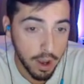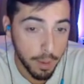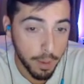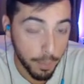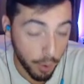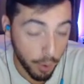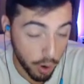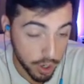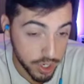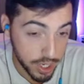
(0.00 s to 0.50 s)

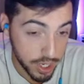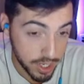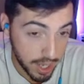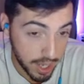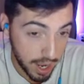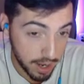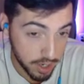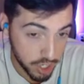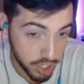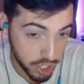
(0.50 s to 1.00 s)
Perkz has
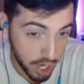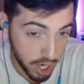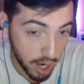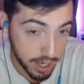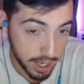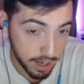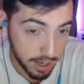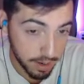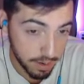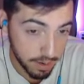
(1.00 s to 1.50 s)
had a
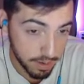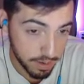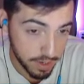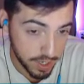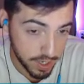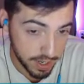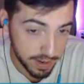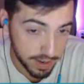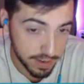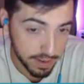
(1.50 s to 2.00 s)
shocking
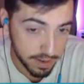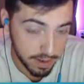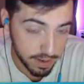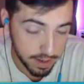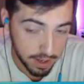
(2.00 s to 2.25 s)
season.